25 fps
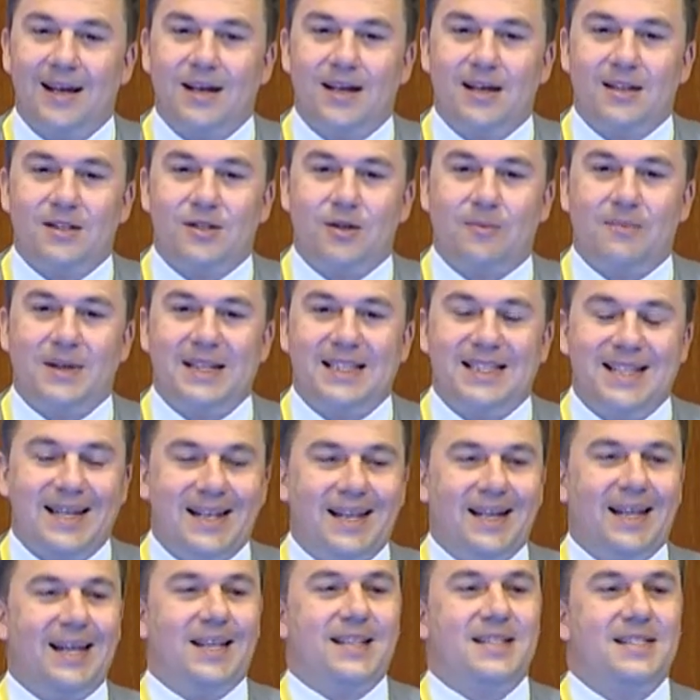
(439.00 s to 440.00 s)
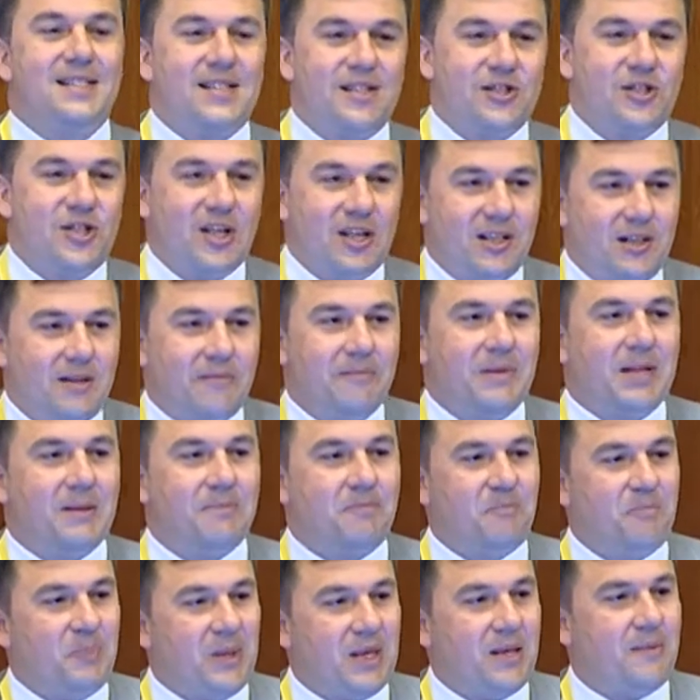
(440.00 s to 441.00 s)
So my dear ladies and gentlemen,
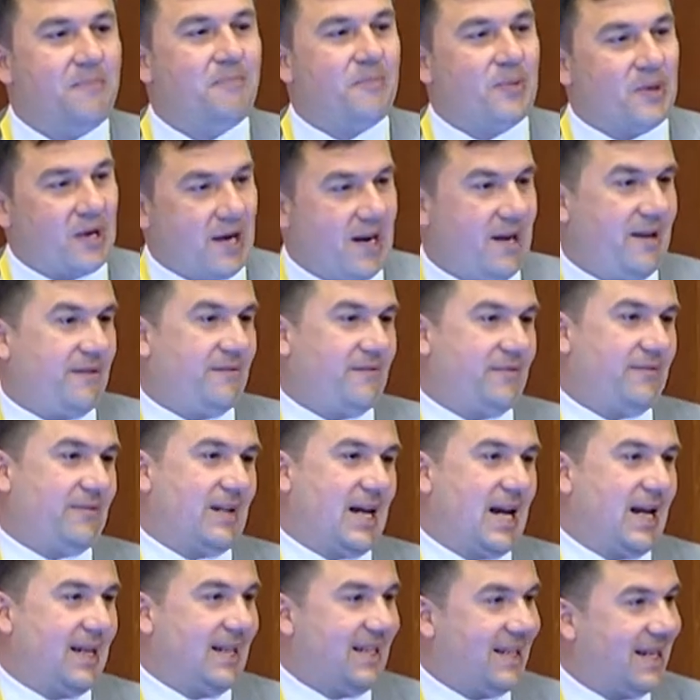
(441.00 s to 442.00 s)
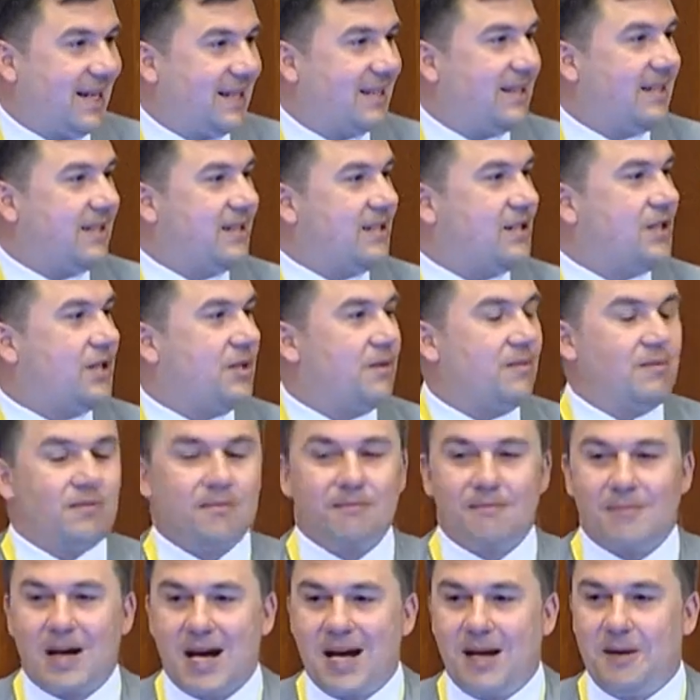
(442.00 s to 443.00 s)
be brave, and that is
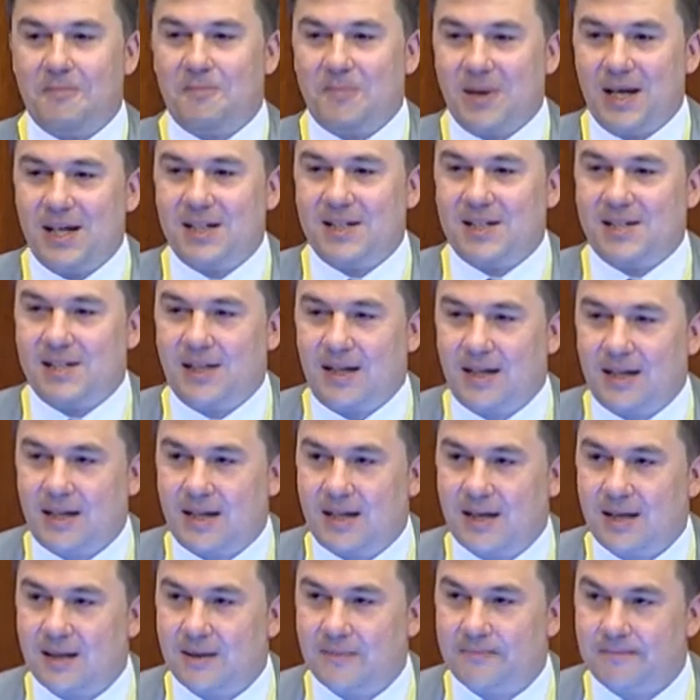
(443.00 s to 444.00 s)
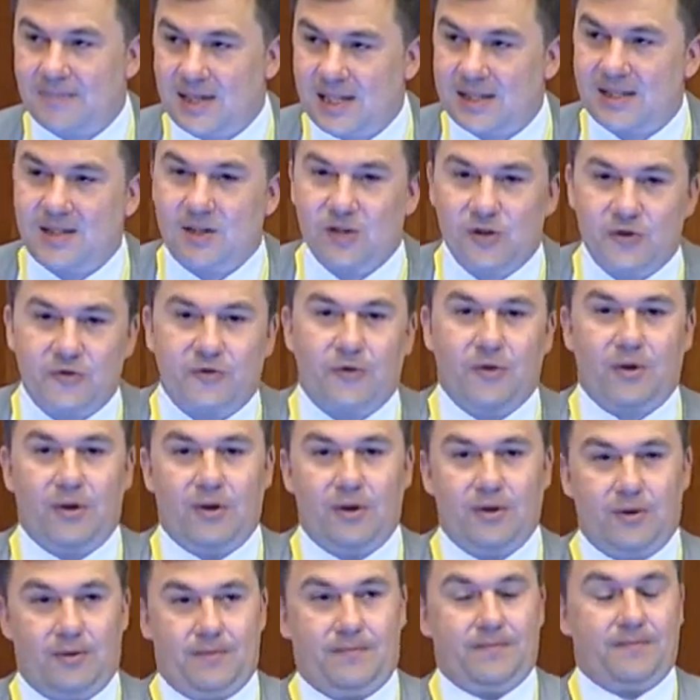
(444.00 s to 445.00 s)
my basic message for
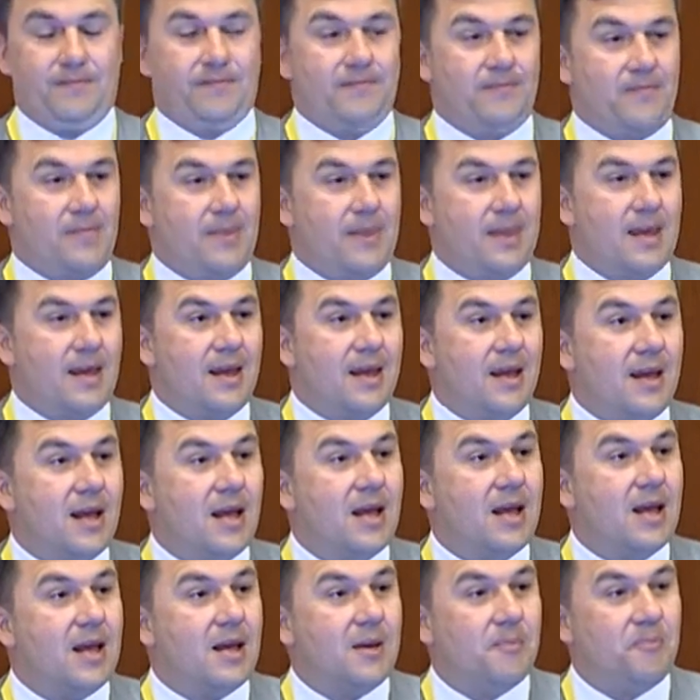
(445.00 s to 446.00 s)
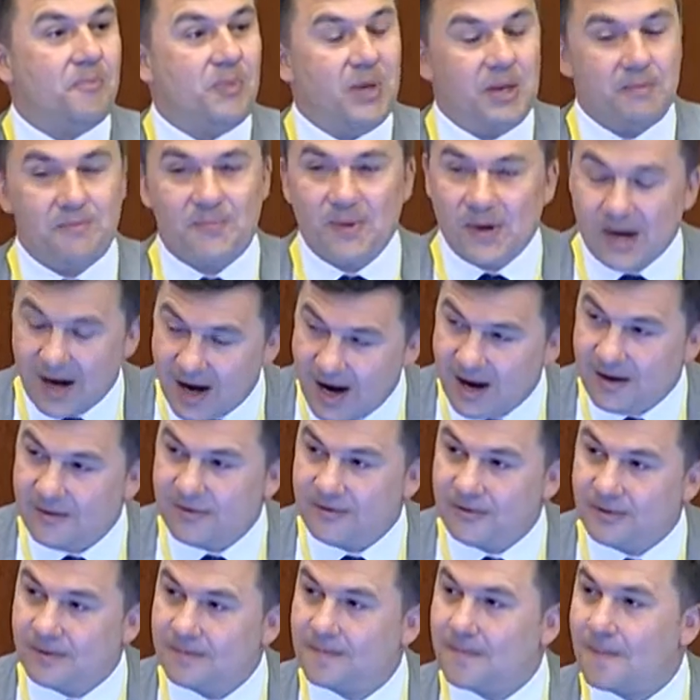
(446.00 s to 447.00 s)
you. Be brave
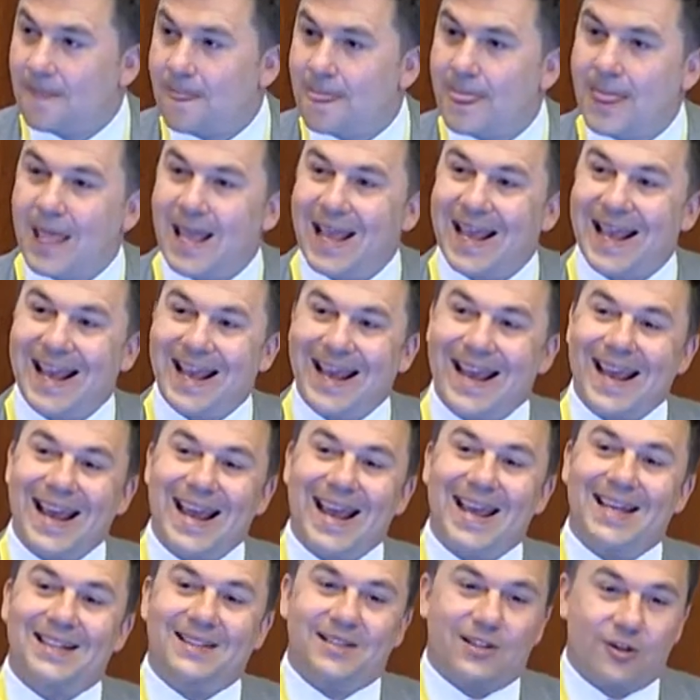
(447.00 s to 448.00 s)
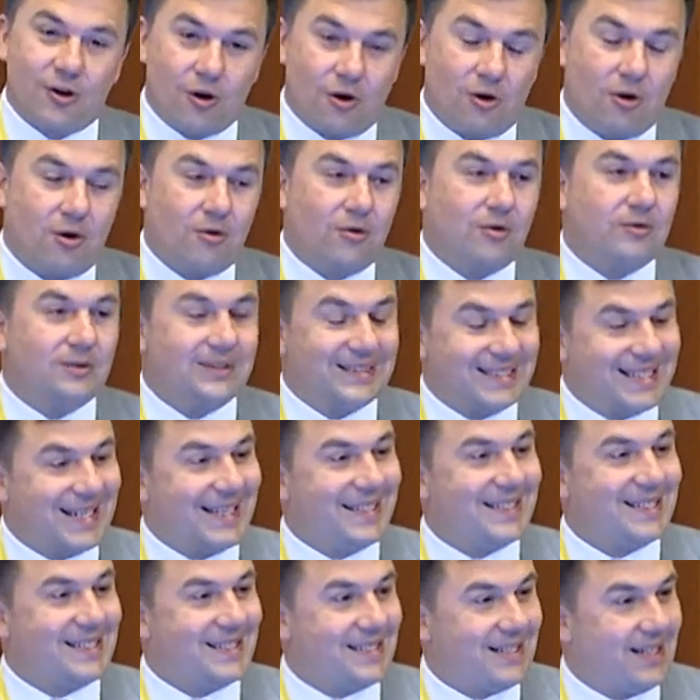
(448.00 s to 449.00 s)
and go
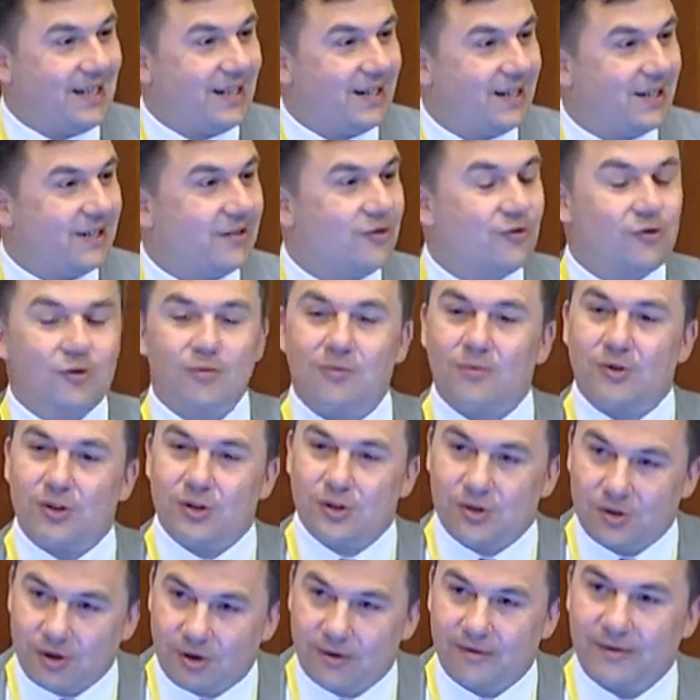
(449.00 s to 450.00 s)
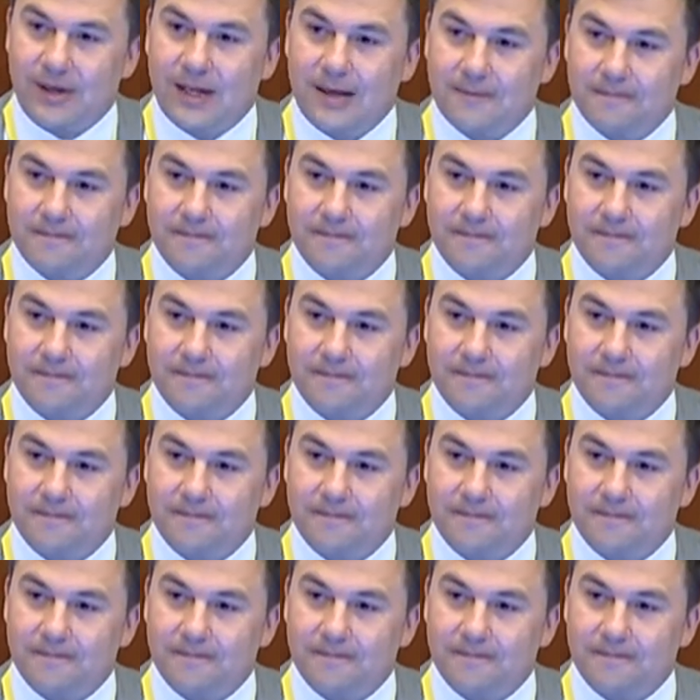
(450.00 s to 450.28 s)
next year to Moldova.